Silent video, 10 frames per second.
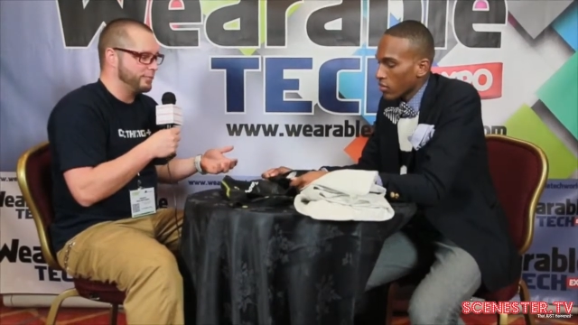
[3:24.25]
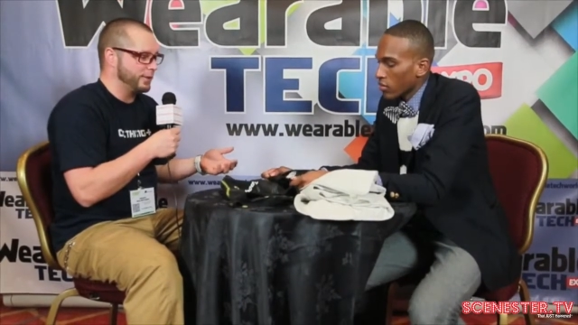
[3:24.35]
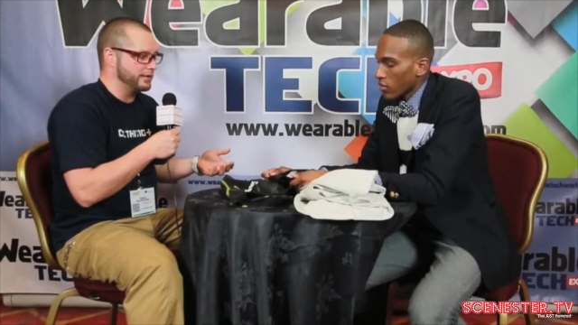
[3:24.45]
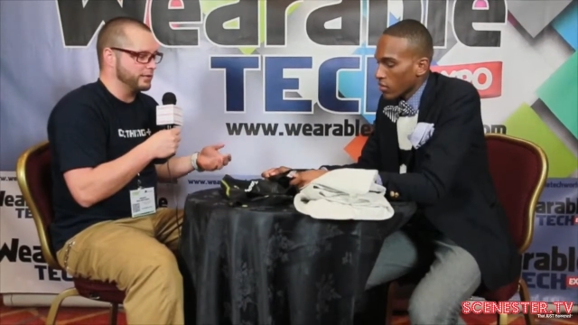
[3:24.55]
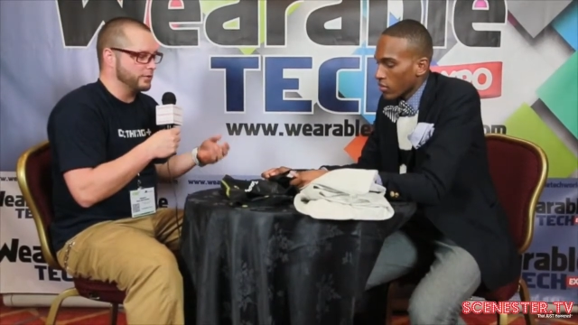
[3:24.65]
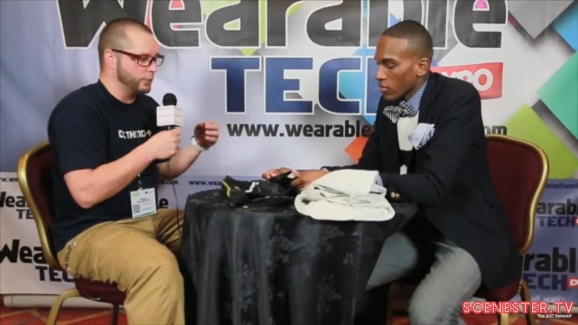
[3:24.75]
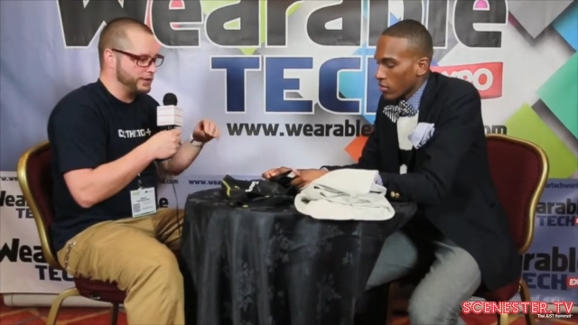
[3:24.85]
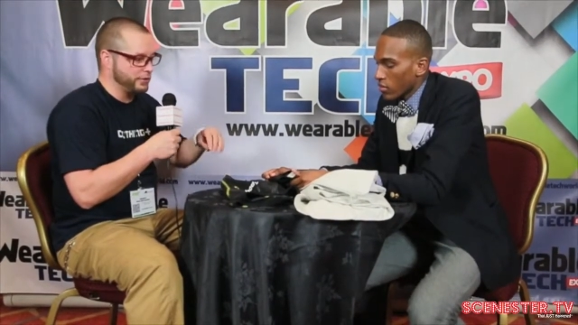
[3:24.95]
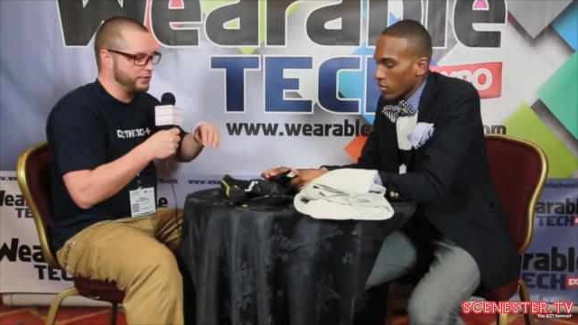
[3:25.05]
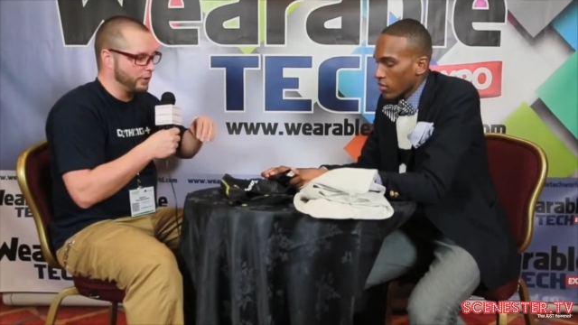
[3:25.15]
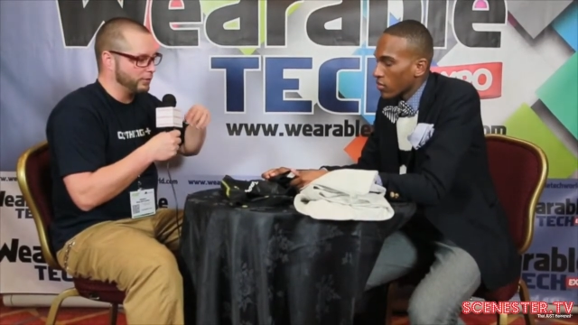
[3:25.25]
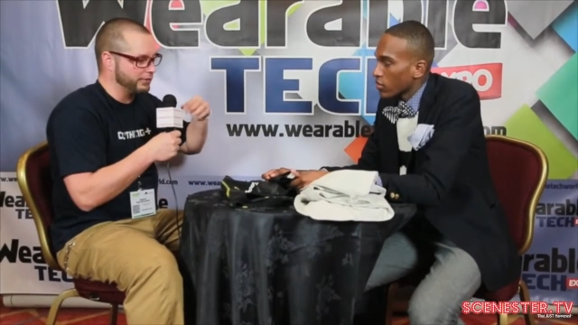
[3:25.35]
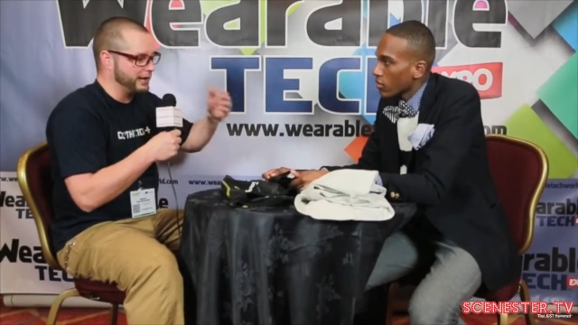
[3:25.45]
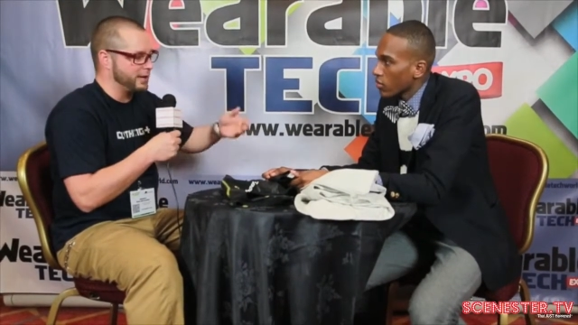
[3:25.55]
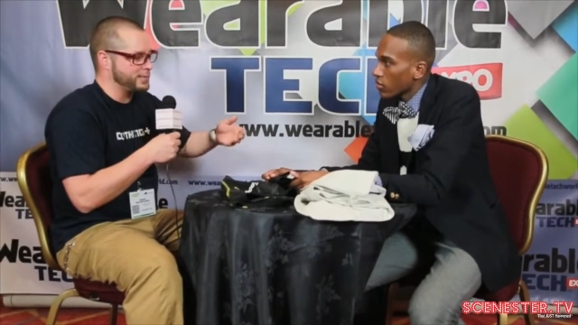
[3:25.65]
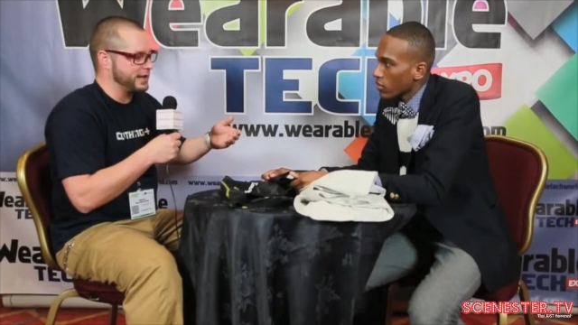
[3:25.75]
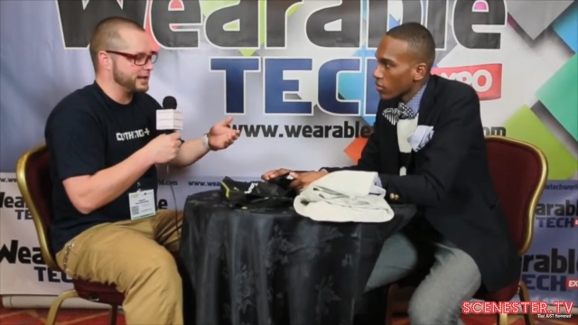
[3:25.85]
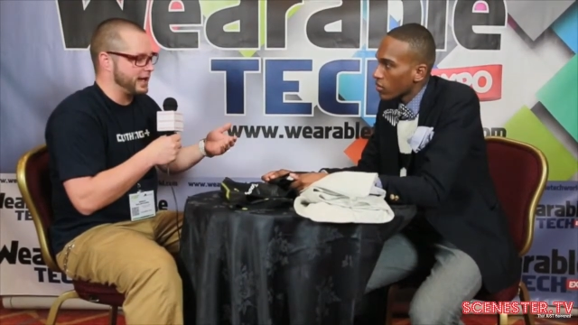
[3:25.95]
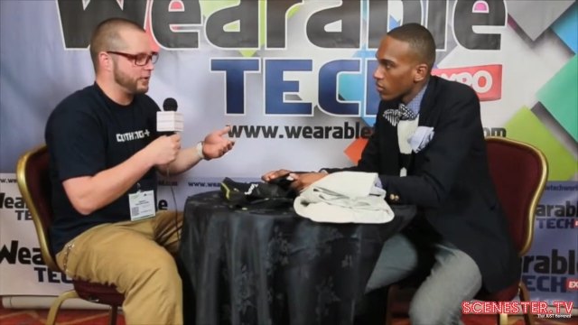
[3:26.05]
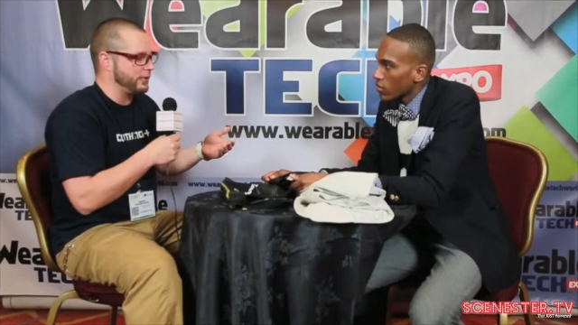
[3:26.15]
Speaker 1: but we turned the whole thing upside
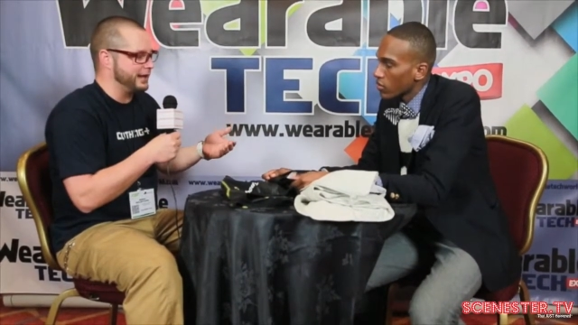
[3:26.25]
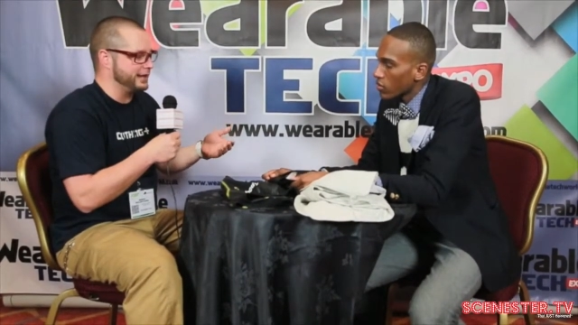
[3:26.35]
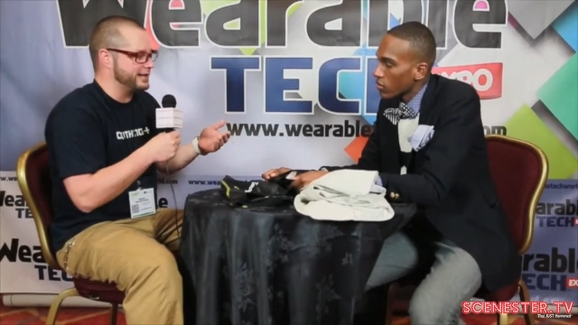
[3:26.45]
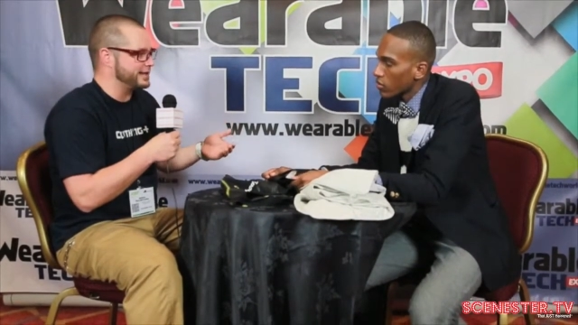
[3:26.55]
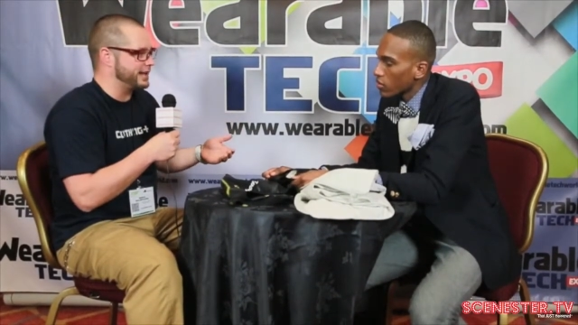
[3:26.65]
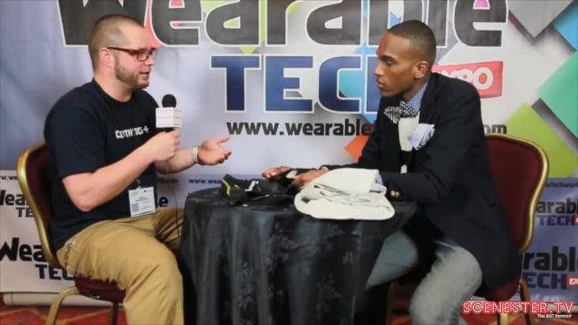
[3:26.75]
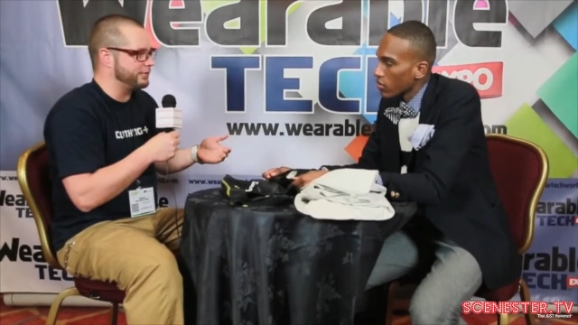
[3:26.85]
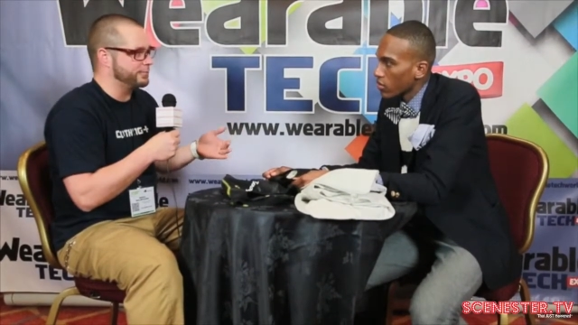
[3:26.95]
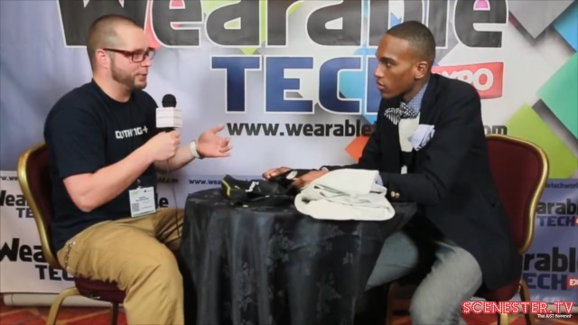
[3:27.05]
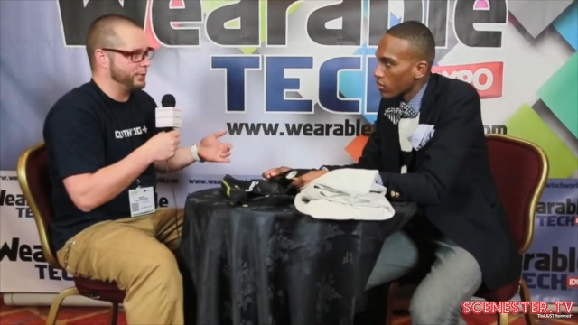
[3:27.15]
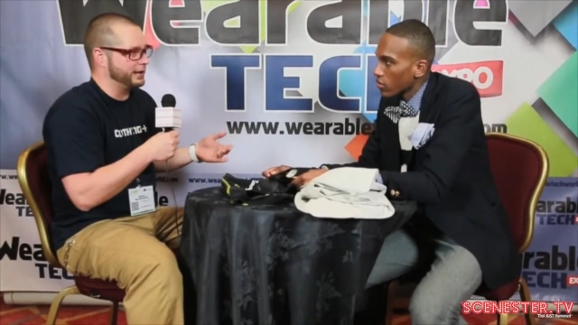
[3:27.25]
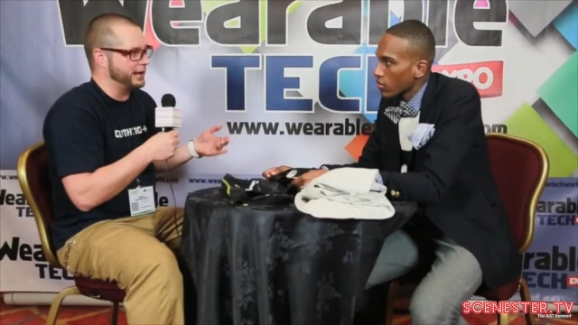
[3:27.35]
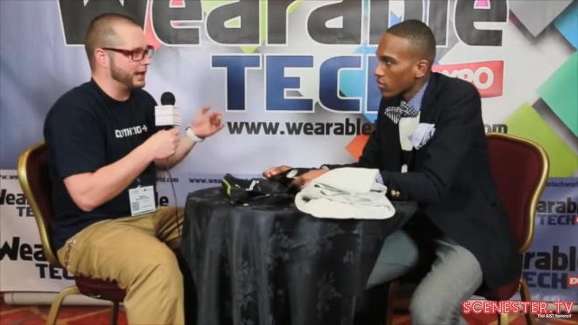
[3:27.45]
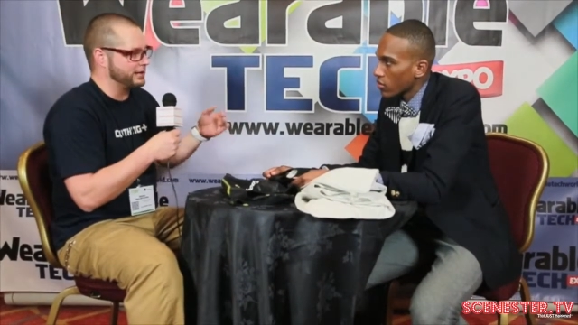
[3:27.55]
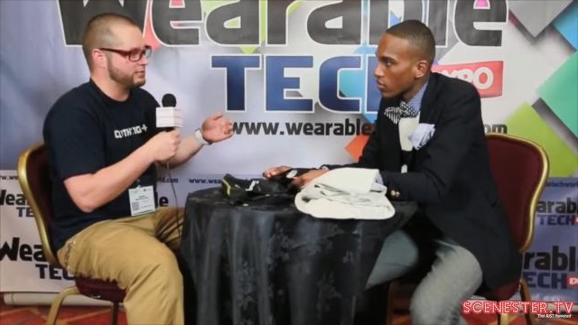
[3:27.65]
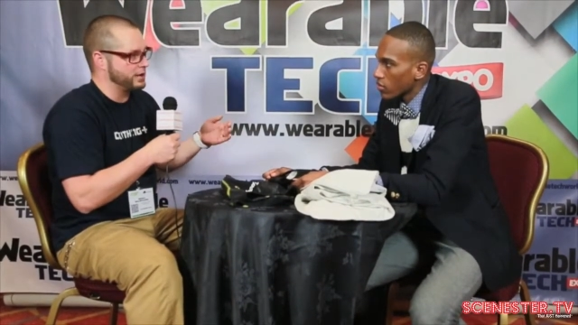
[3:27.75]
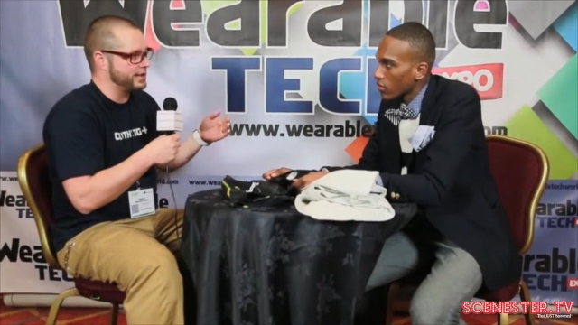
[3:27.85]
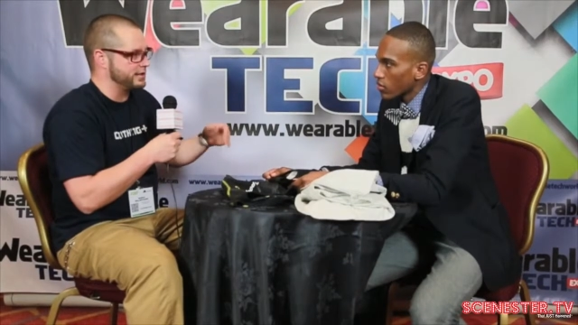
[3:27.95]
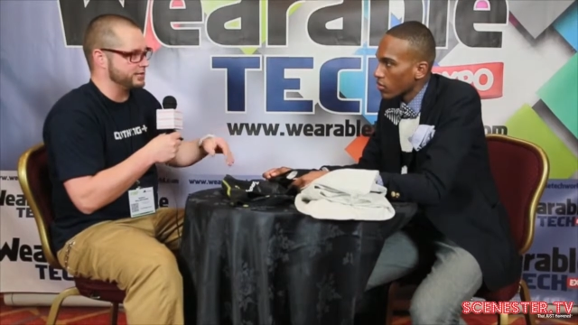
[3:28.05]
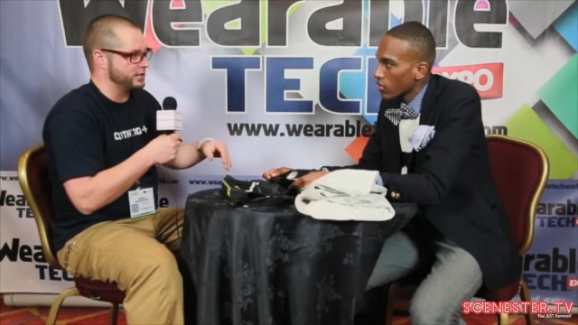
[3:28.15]
down, and instead of putting
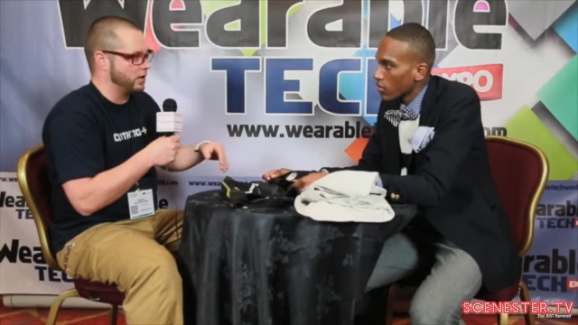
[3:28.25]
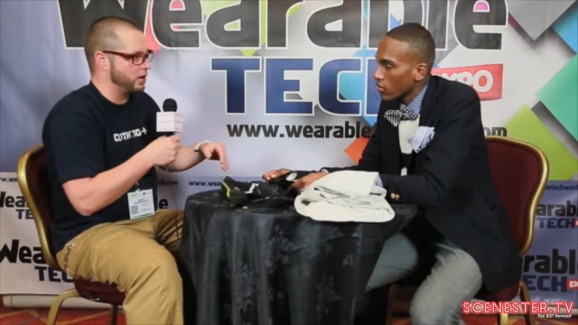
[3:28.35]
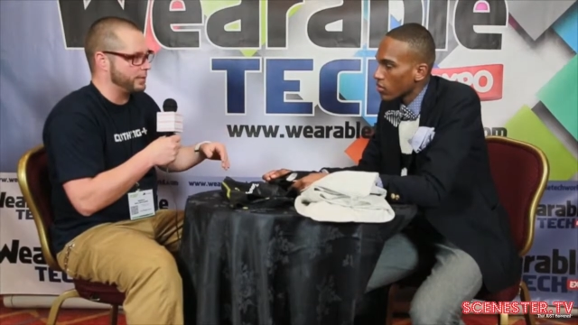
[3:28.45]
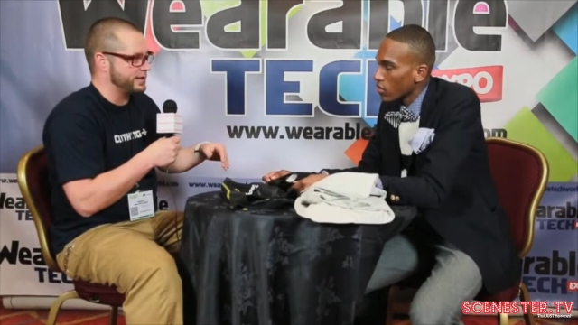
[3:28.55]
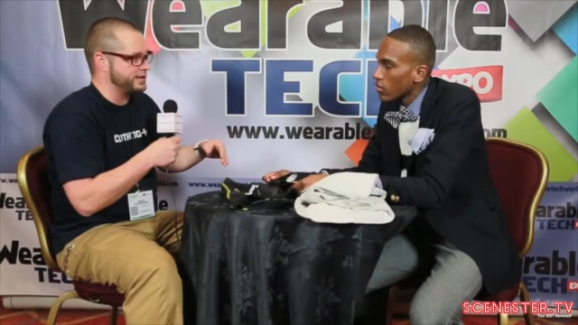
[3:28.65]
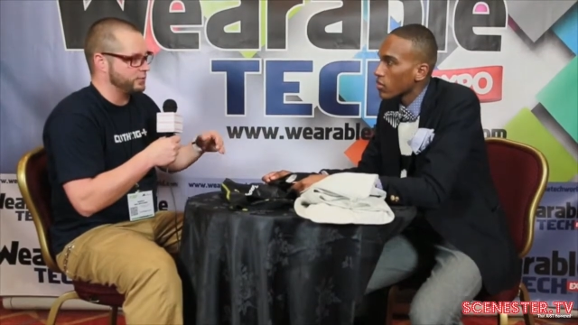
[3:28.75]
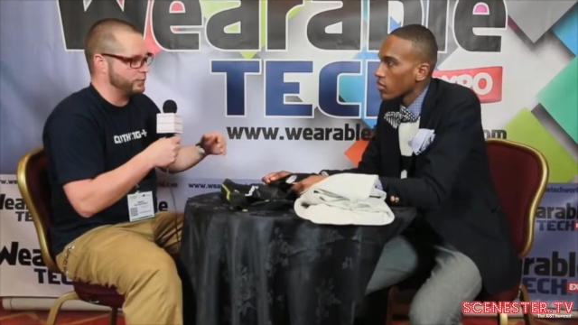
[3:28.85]
electronics into garments,